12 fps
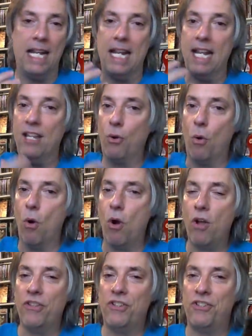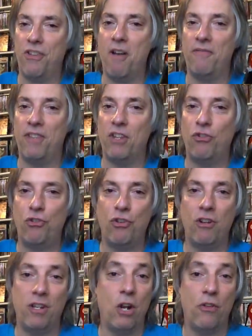is all the stuff that
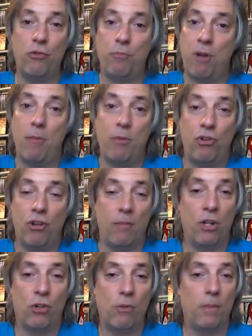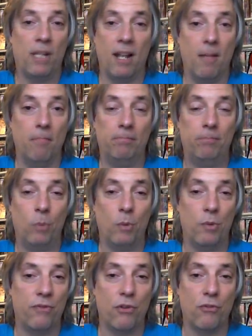should, you know, this probably should have been a triple album when it
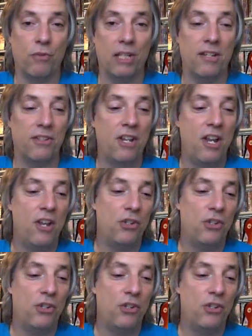was first released.